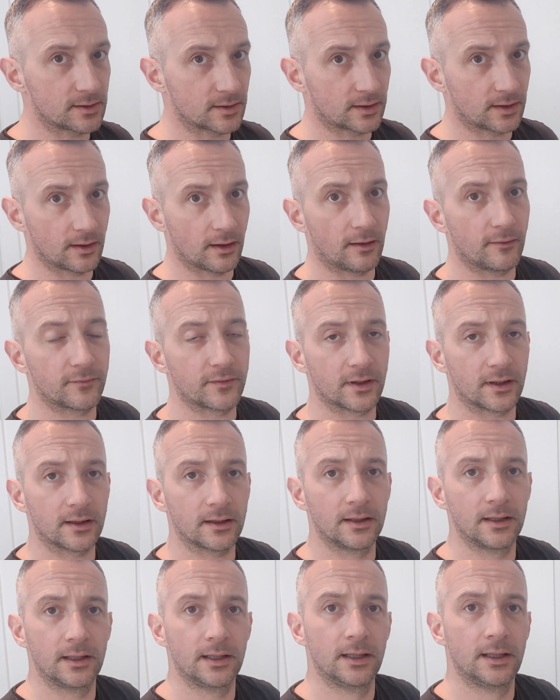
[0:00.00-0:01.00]
looking
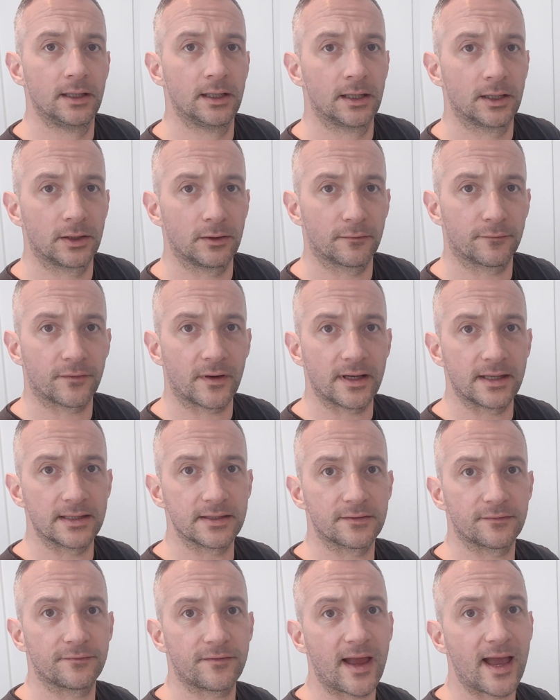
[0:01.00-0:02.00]
after your
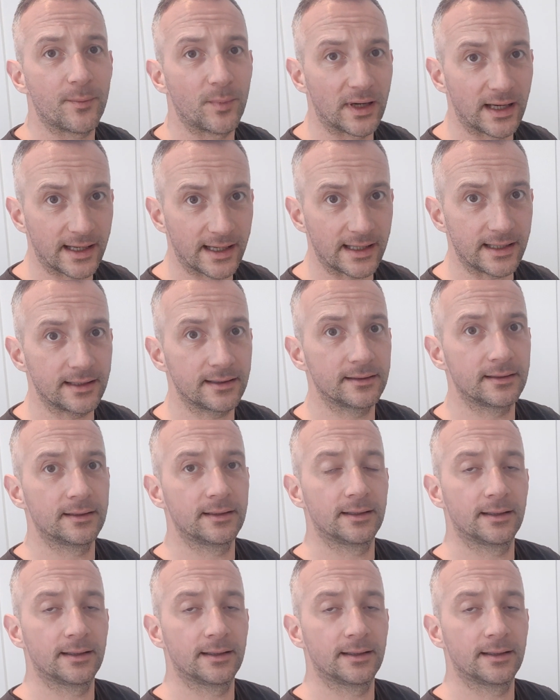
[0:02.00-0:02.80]
friends, family,